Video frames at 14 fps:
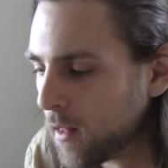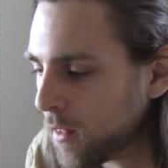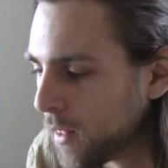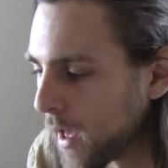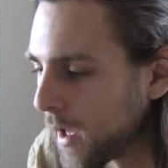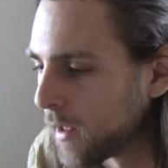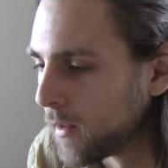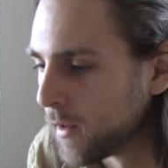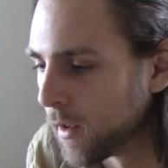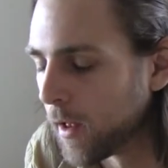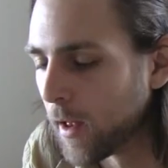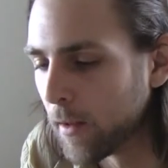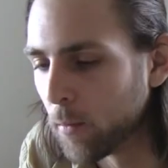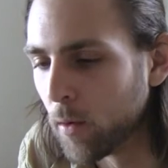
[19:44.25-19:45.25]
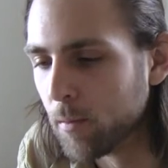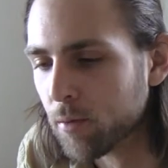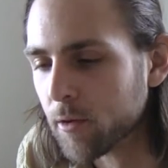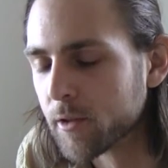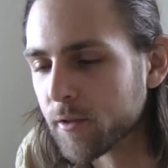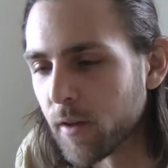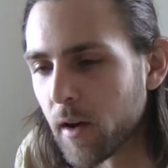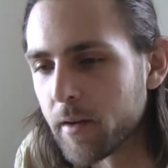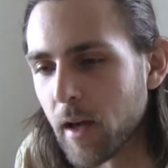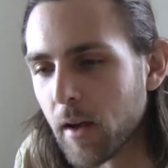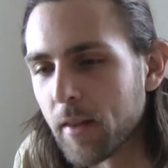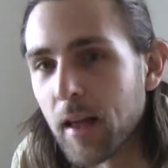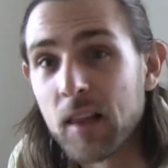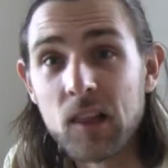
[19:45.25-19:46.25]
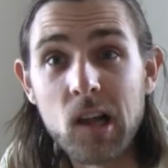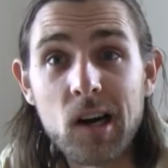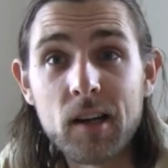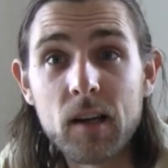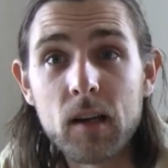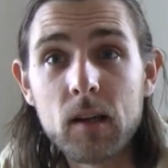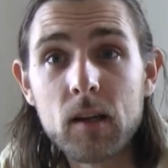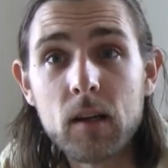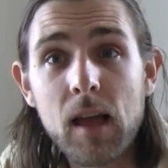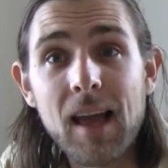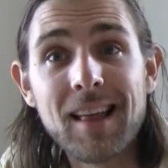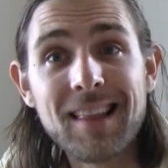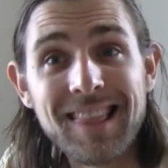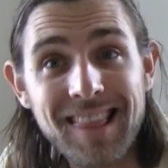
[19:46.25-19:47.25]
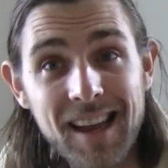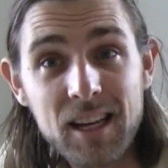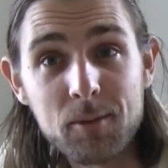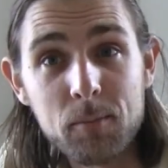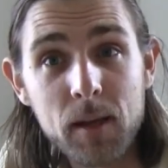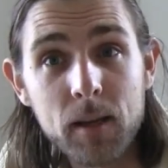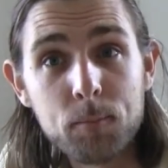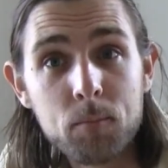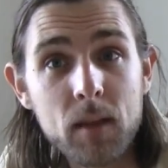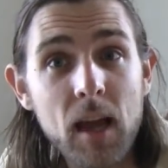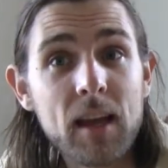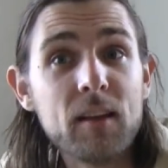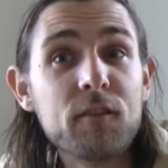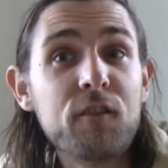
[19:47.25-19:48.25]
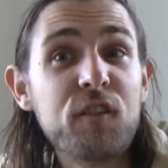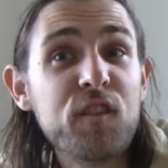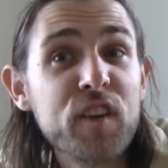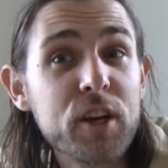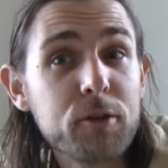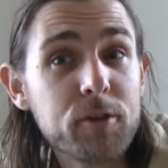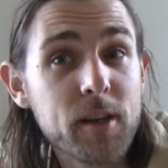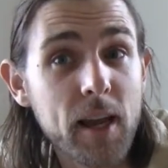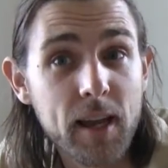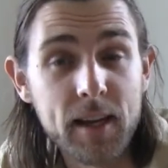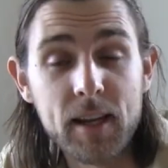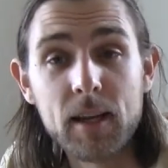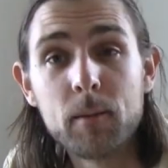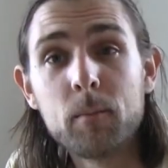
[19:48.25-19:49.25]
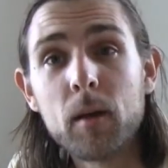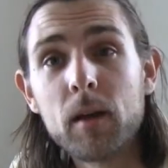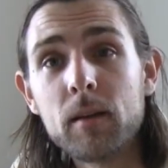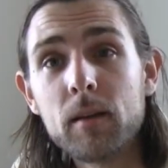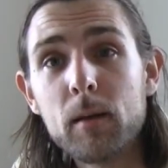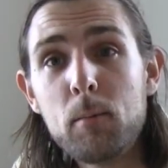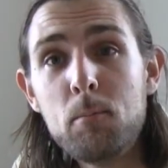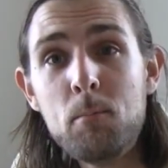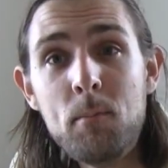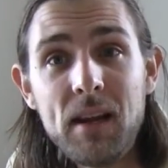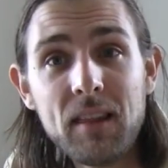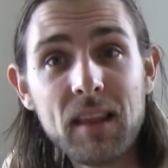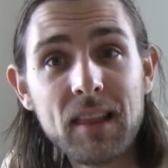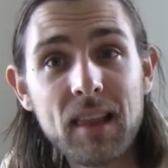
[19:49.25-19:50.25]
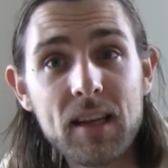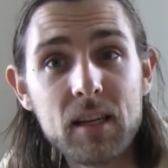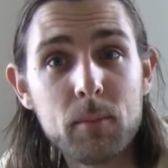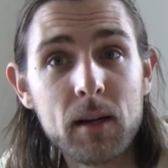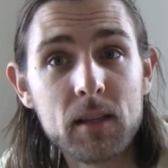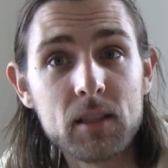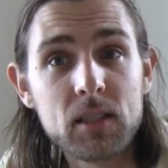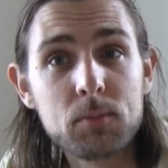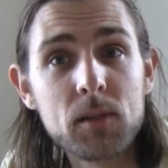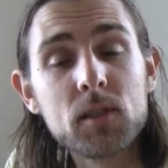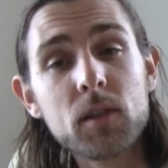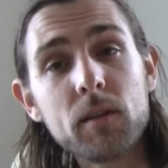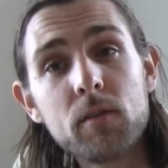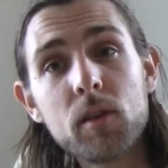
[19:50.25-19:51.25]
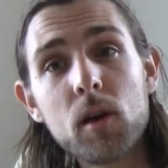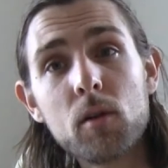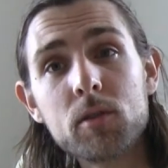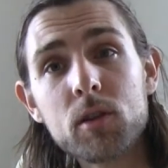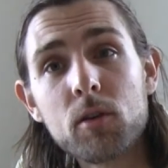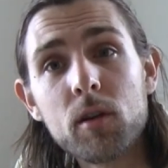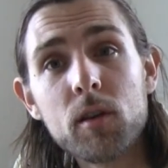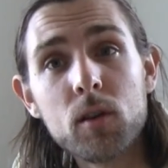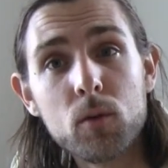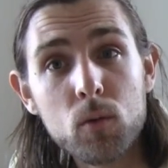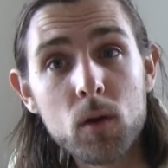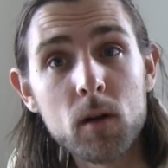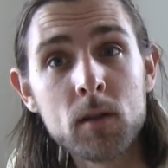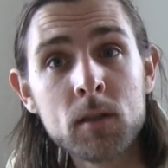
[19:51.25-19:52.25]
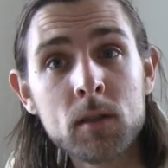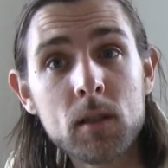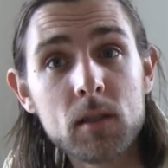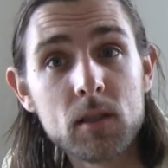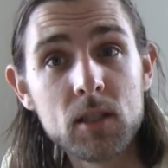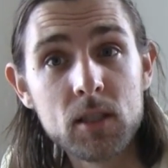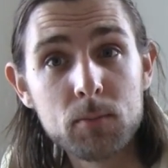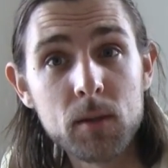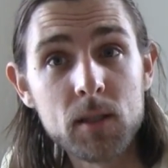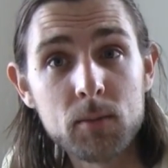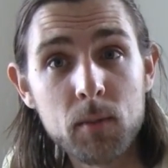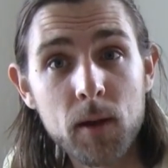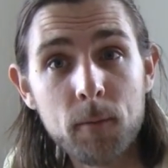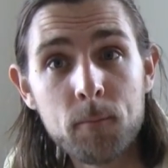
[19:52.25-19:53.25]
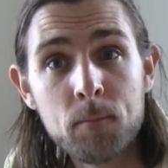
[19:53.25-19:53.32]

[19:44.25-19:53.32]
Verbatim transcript: that uh, when Bruce found out that Lana liked me, that infuriated him and immediately led to my dismissal, even though it was already in the works to dismiss me.